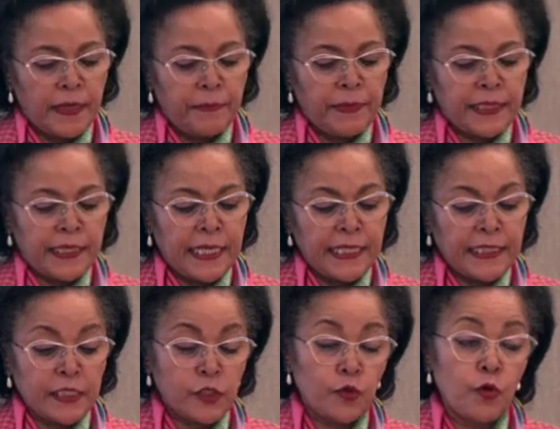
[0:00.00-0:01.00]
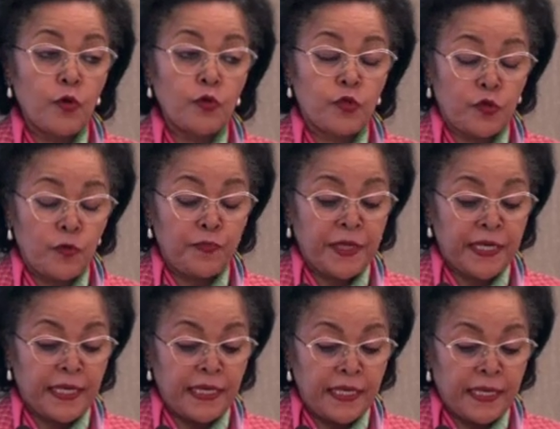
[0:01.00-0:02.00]
But let us also be
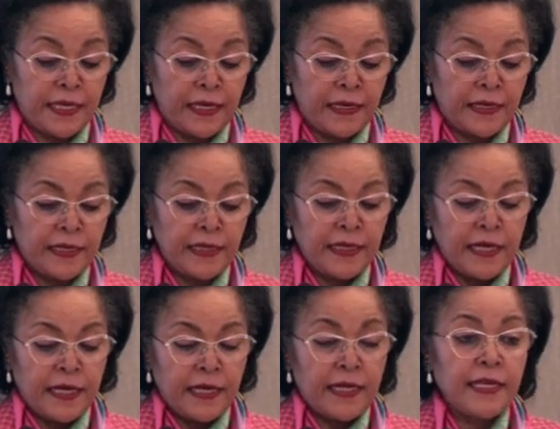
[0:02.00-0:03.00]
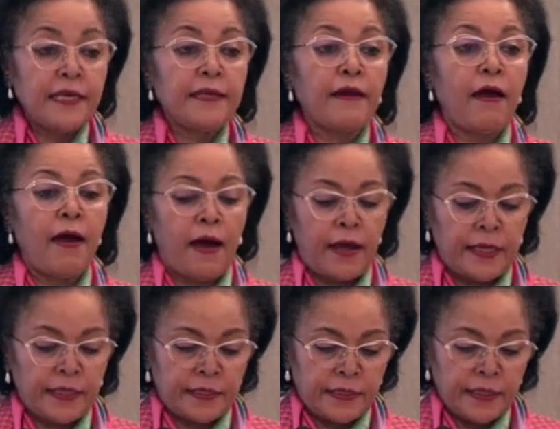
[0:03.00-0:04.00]

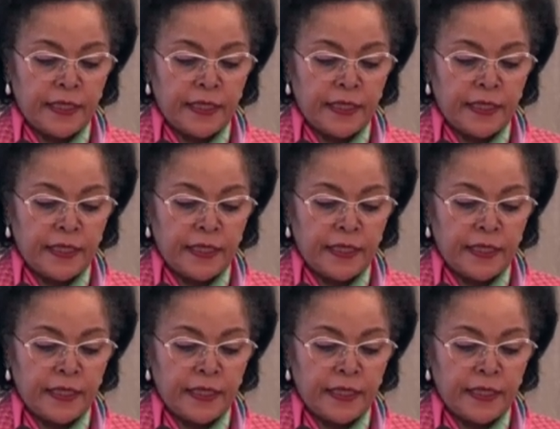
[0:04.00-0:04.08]
clear-eyed.